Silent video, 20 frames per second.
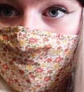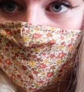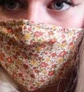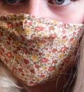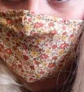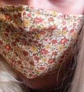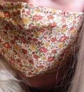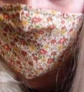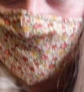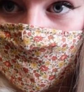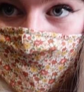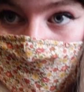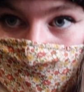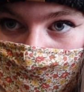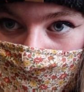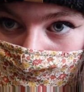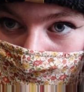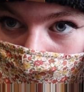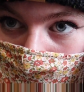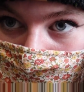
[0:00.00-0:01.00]
I'm wearing the exact
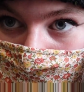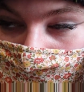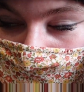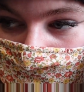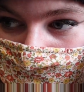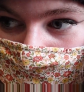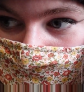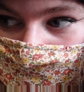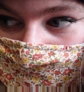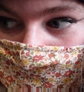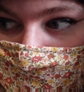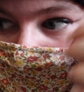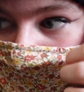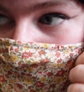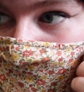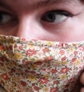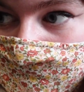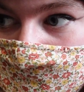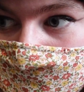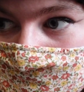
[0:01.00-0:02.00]
same outfit as I did
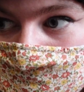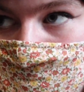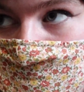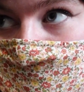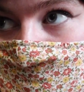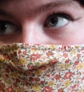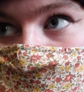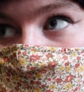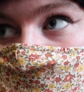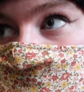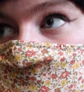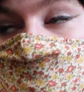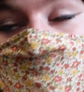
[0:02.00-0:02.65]
in the other big box